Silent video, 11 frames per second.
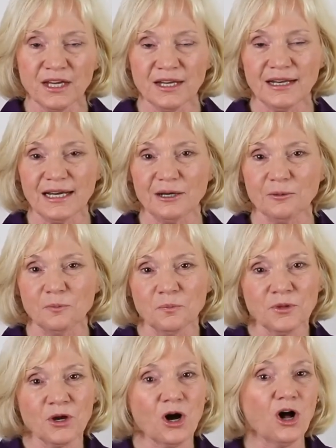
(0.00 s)
Now,
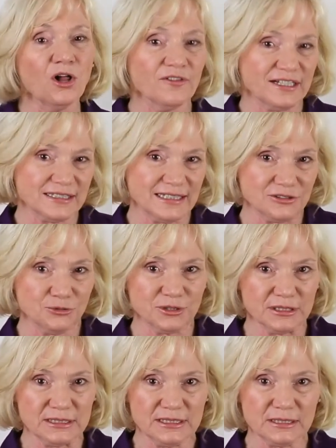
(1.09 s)
all that sounds really
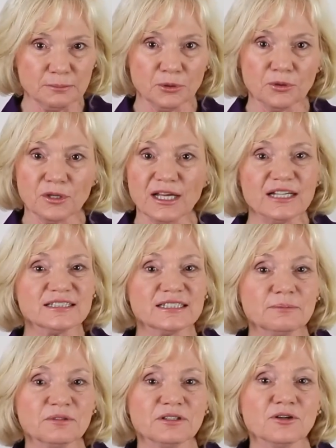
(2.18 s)
simple,
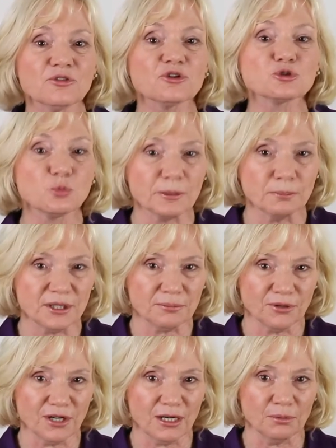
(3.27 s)
except there's one big
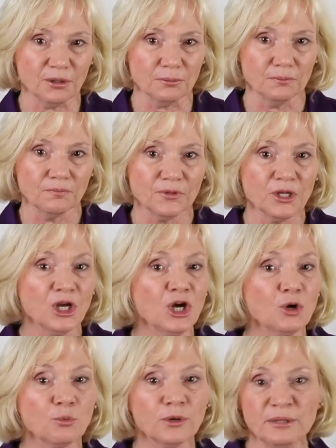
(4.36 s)
problem.
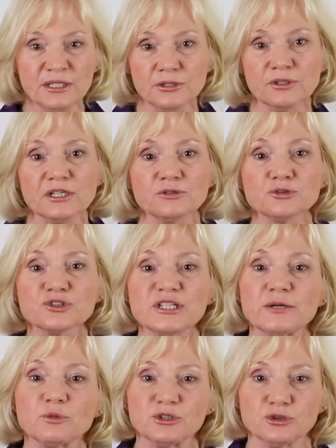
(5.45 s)
Women don't
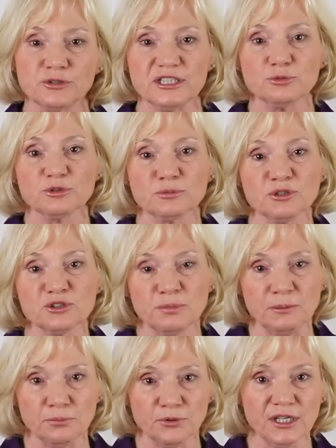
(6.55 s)
understand what traits we're supposed to be
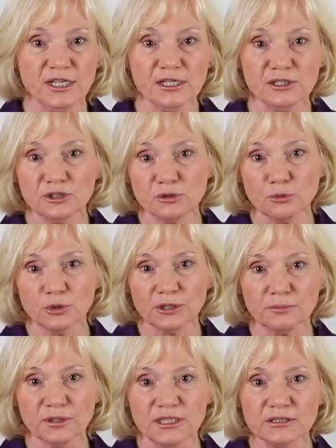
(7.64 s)
bringing into the
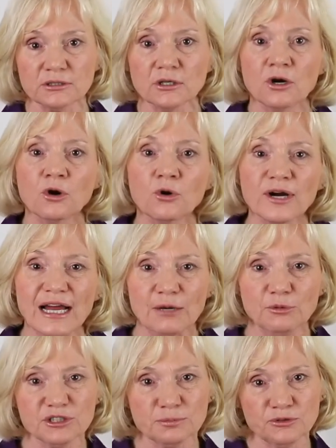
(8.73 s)
workplace or how we're
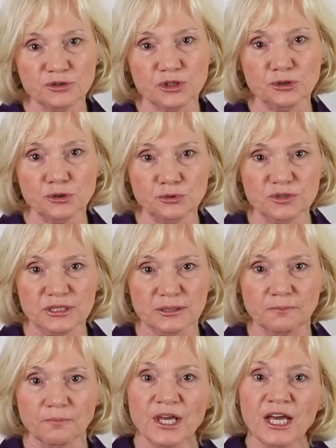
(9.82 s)
supposed to use them
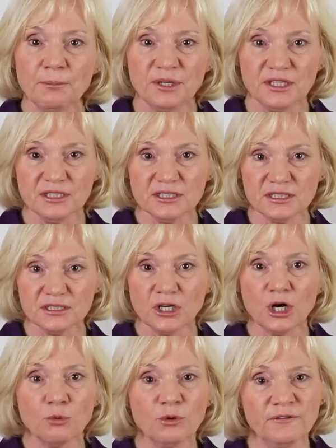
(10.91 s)
because
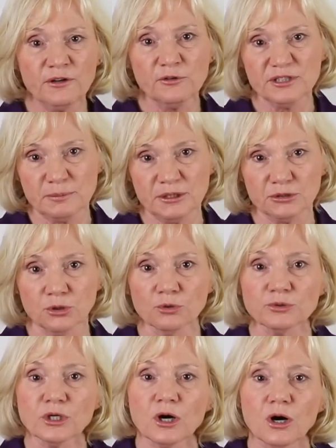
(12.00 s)
we've always been
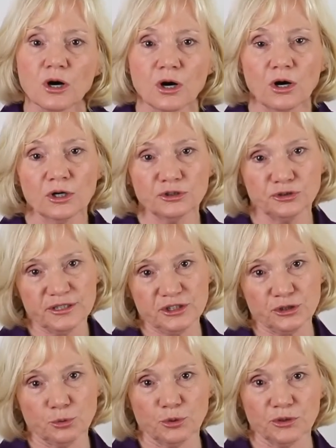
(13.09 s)
told our traits
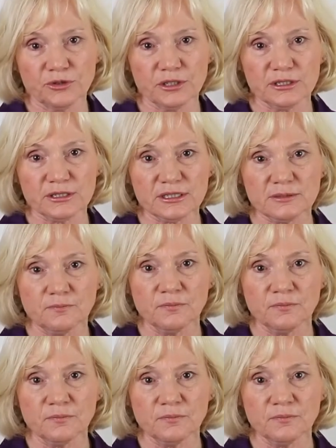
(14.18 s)
are worthless.